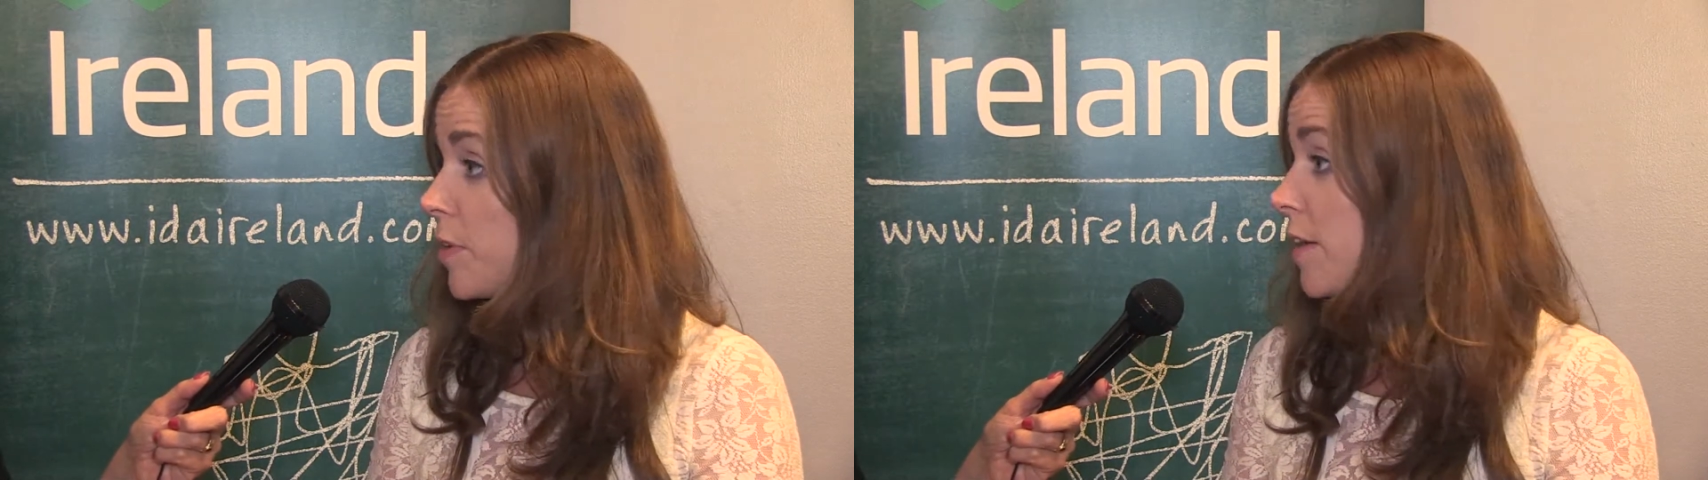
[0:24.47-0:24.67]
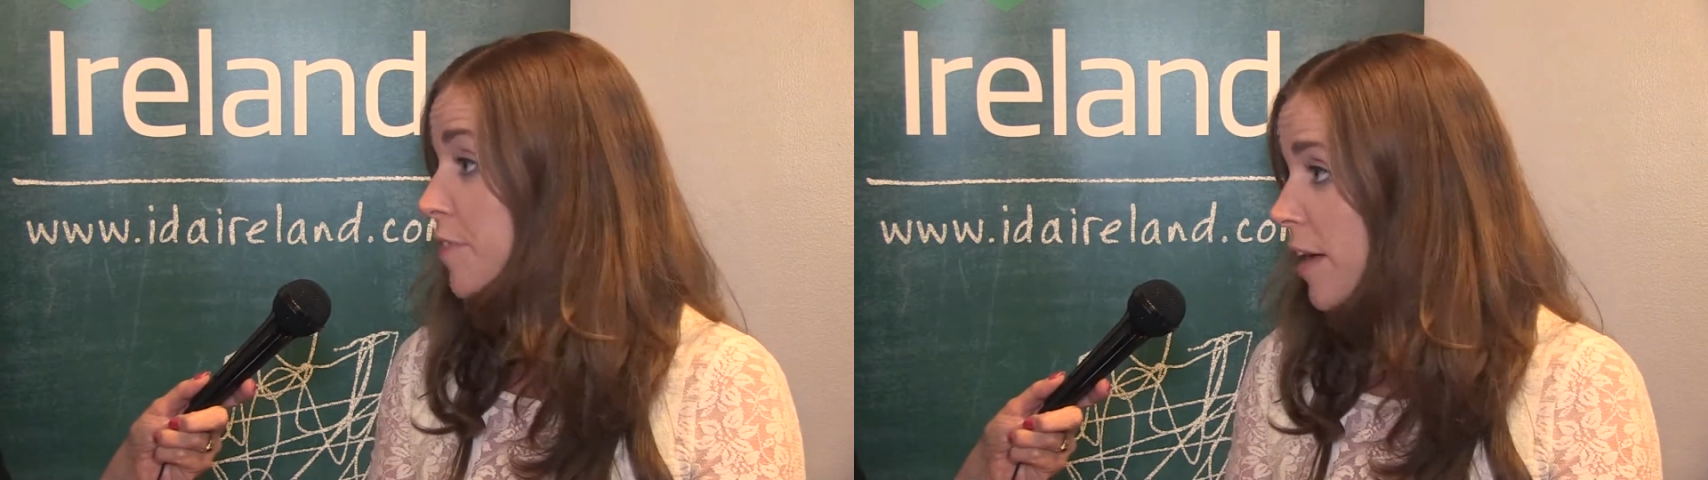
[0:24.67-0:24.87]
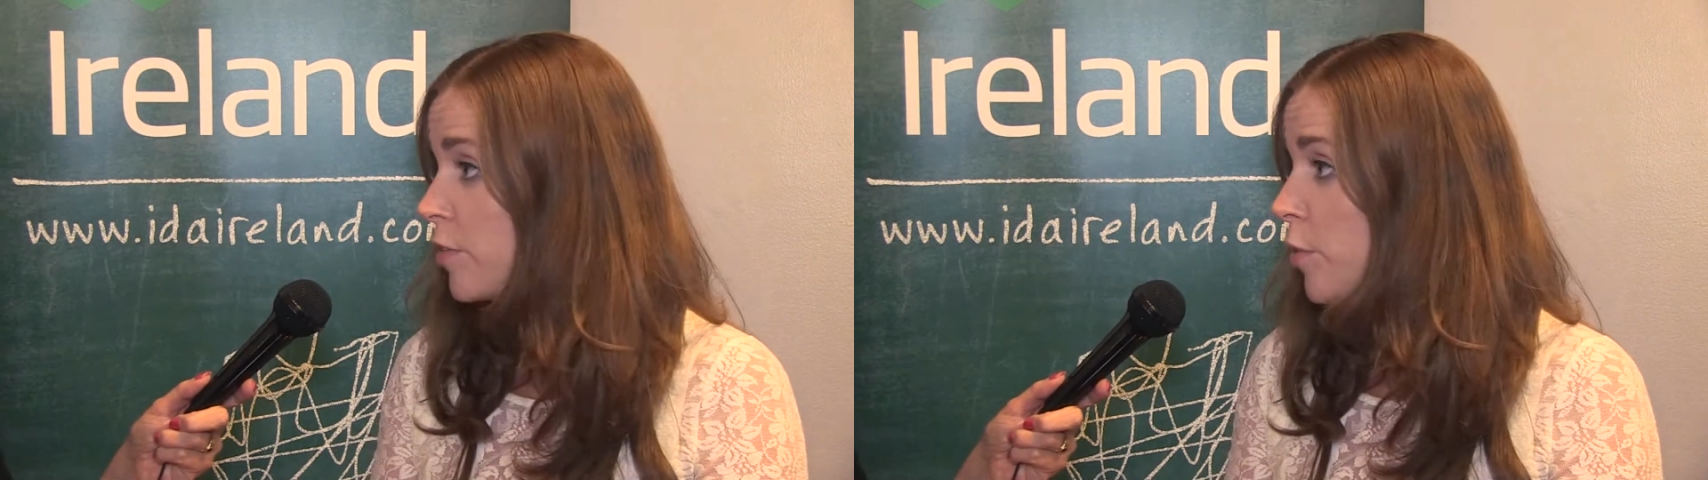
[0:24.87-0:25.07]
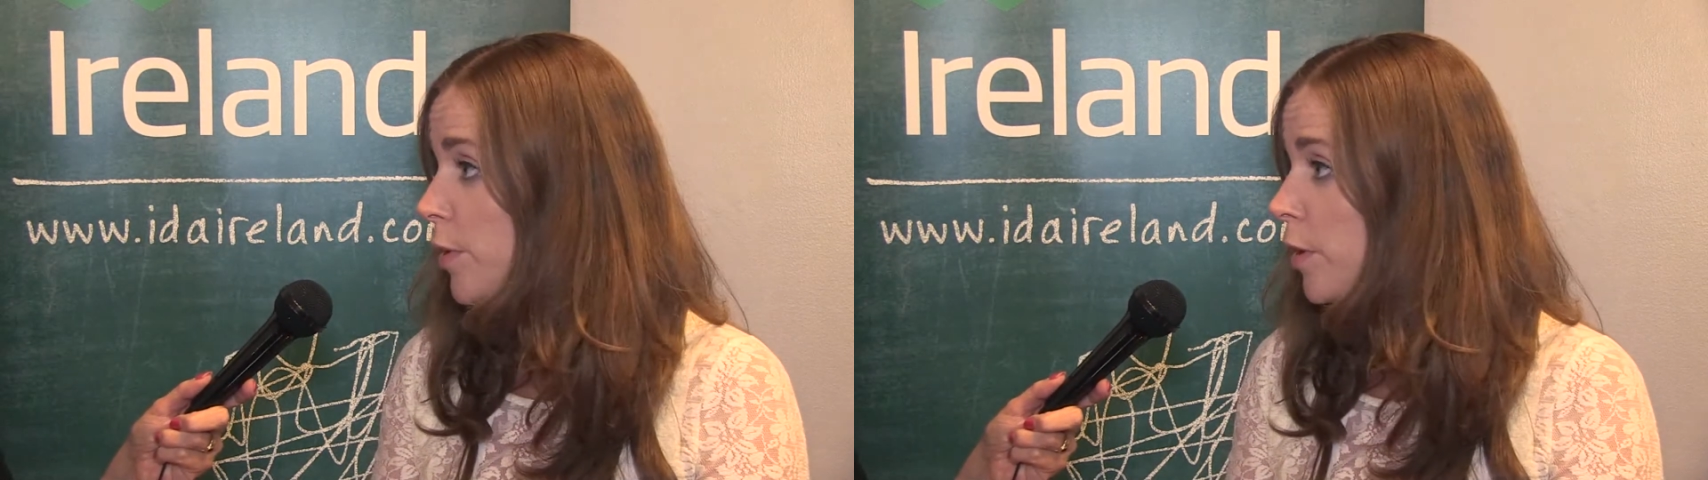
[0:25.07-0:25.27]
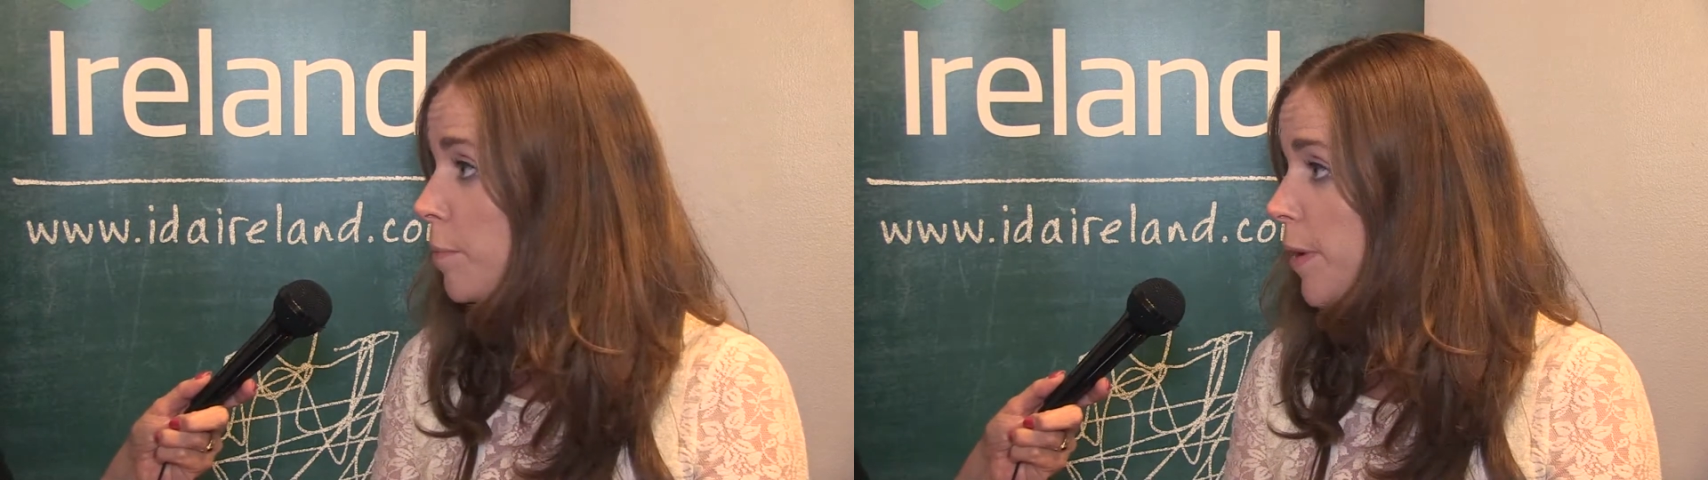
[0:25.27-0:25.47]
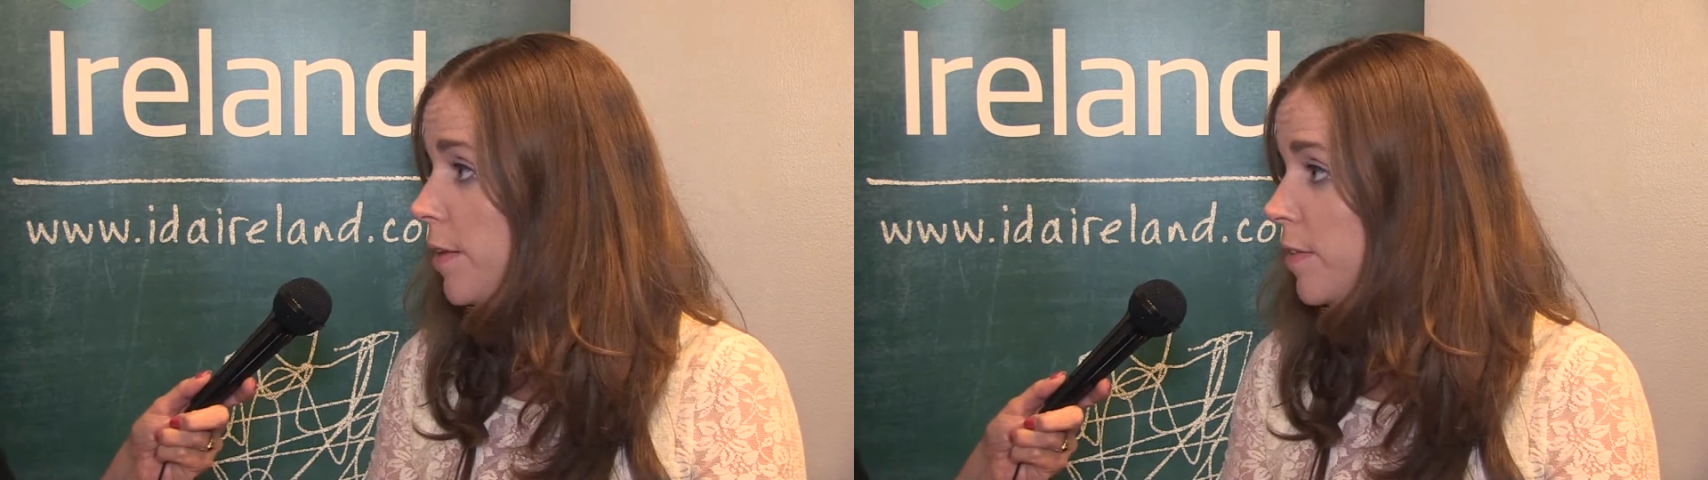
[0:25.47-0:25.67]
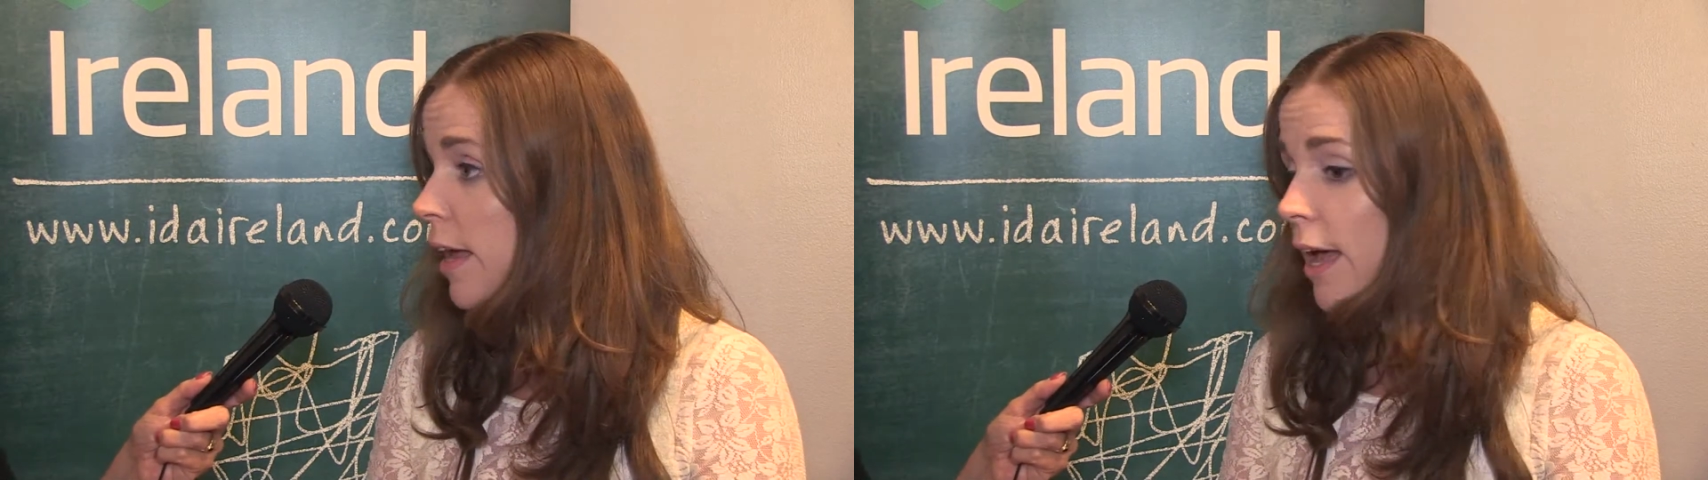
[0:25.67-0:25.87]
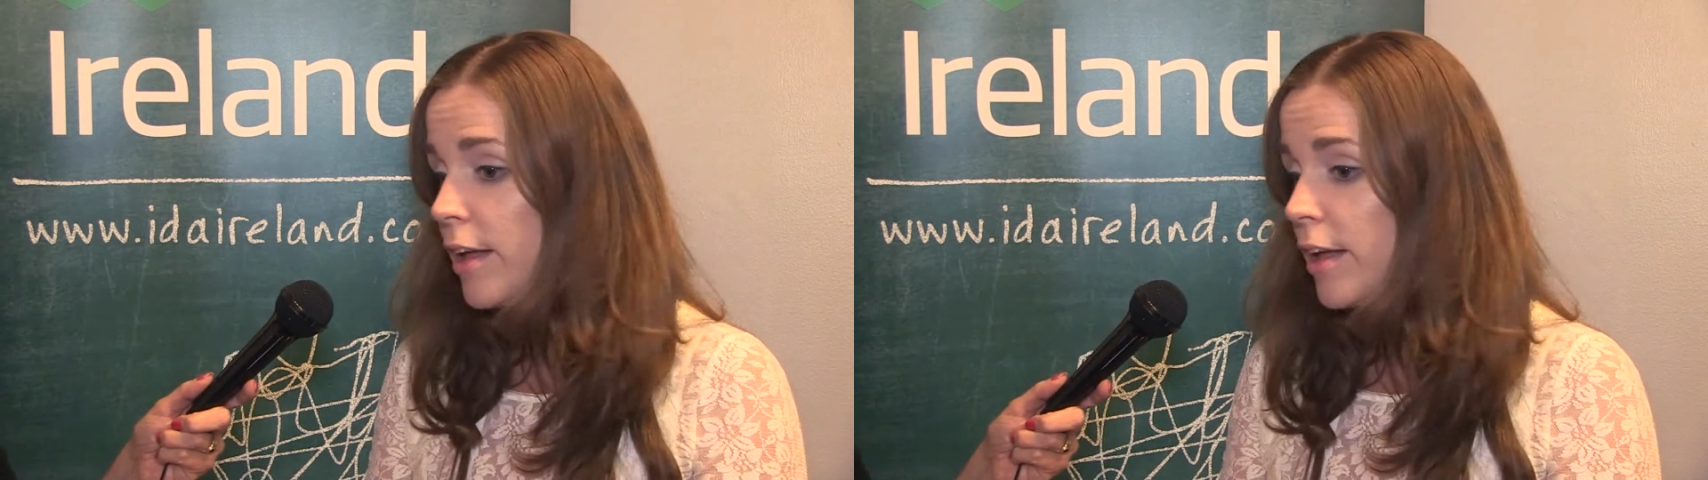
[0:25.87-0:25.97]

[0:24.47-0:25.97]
and fast-growing companies